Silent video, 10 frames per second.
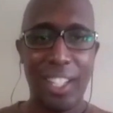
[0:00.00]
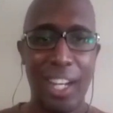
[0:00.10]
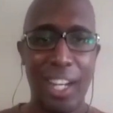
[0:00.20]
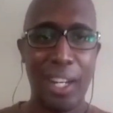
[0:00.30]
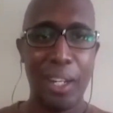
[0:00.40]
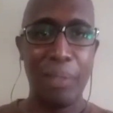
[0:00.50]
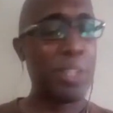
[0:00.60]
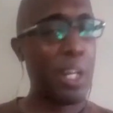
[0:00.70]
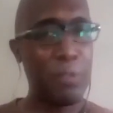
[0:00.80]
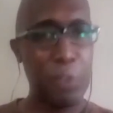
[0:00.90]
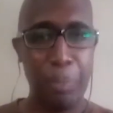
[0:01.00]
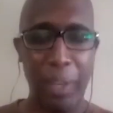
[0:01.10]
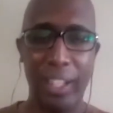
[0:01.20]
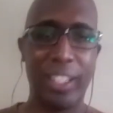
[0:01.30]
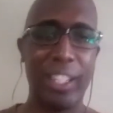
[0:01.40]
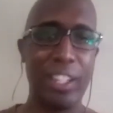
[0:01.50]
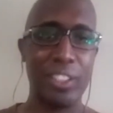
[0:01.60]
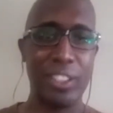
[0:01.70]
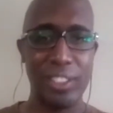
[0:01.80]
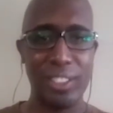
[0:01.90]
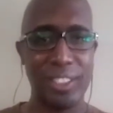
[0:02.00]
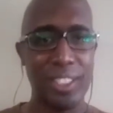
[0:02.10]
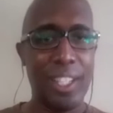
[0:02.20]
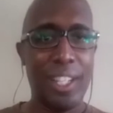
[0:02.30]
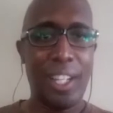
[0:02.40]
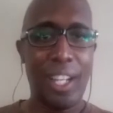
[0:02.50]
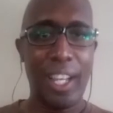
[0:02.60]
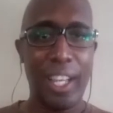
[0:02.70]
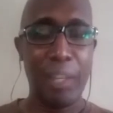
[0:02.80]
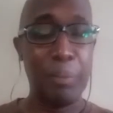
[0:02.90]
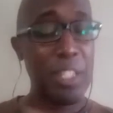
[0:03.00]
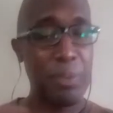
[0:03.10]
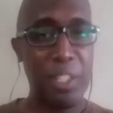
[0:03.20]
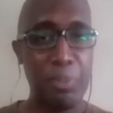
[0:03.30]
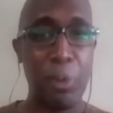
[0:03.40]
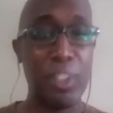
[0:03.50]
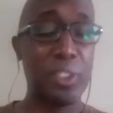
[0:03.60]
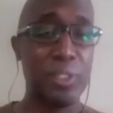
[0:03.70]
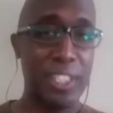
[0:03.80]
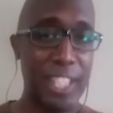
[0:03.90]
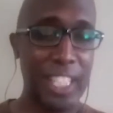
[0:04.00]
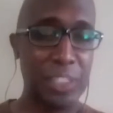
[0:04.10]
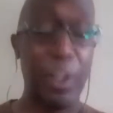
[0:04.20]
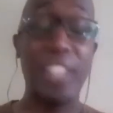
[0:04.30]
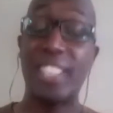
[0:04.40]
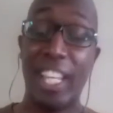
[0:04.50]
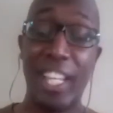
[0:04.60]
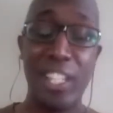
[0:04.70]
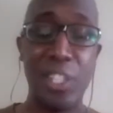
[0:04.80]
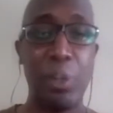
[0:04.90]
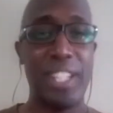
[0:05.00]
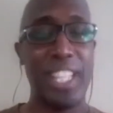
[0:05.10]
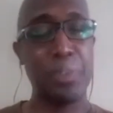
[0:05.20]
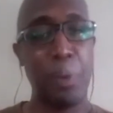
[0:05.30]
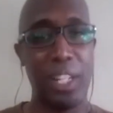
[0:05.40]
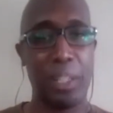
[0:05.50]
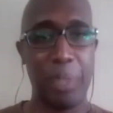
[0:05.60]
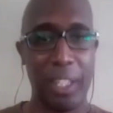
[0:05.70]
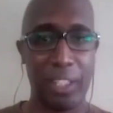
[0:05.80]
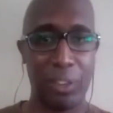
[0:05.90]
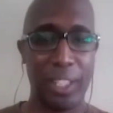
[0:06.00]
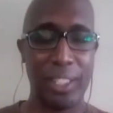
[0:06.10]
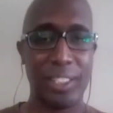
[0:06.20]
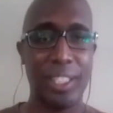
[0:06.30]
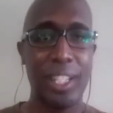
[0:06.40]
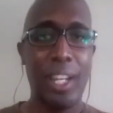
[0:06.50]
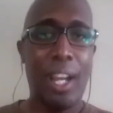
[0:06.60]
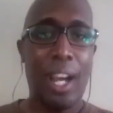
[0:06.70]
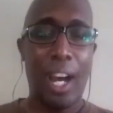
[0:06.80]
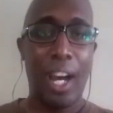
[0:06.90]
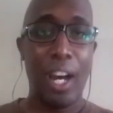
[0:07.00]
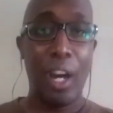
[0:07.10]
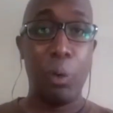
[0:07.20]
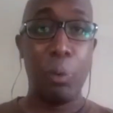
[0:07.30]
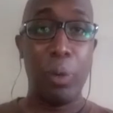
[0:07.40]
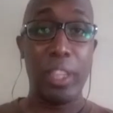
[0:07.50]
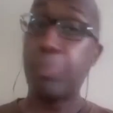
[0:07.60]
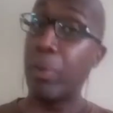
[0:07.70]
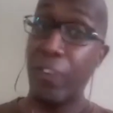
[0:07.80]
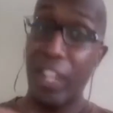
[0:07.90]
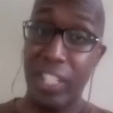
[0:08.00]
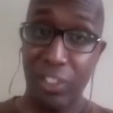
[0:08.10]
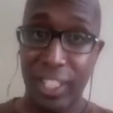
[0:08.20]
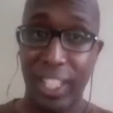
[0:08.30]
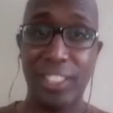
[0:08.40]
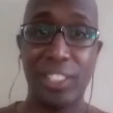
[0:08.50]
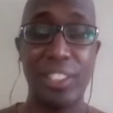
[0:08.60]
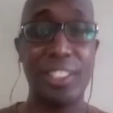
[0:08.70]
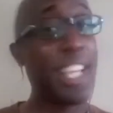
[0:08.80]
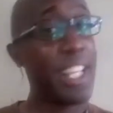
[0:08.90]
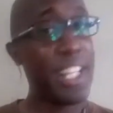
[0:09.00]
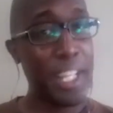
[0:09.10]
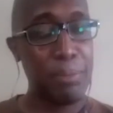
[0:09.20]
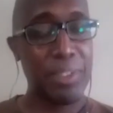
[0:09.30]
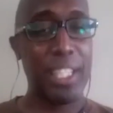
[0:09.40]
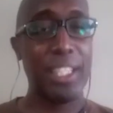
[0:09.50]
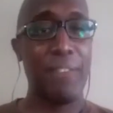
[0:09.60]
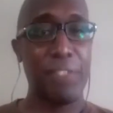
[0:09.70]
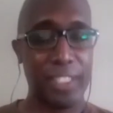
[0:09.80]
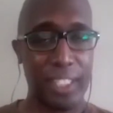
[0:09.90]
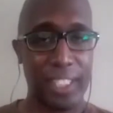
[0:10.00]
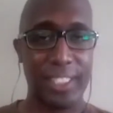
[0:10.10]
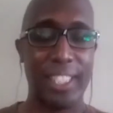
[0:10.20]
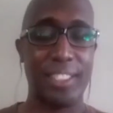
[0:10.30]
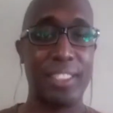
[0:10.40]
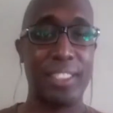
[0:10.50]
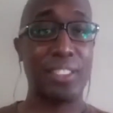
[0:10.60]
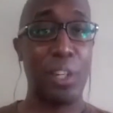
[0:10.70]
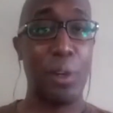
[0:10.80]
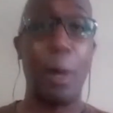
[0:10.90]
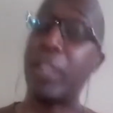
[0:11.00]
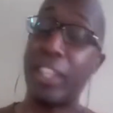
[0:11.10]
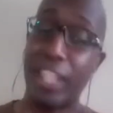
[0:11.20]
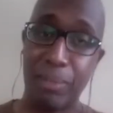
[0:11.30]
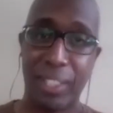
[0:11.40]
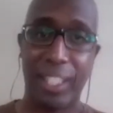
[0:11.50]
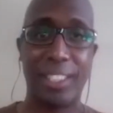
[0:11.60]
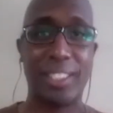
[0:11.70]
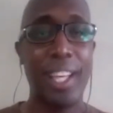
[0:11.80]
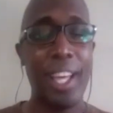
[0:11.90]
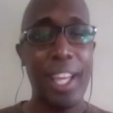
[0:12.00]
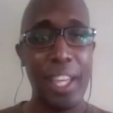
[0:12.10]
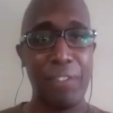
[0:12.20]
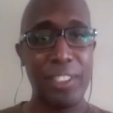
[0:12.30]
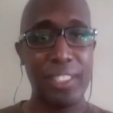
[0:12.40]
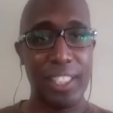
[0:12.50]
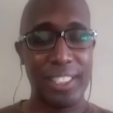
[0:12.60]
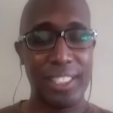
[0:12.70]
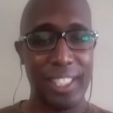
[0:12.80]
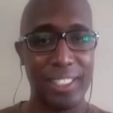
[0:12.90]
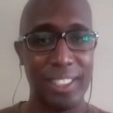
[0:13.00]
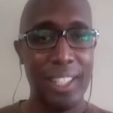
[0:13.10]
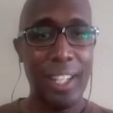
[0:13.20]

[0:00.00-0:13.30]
Kung Fu Panda characters, and much, much more. So it's a dance. It's an indoor dance party meet and greets with professional dancers and an MC that facilitates it. So I'm one of the MCs that facilitates it.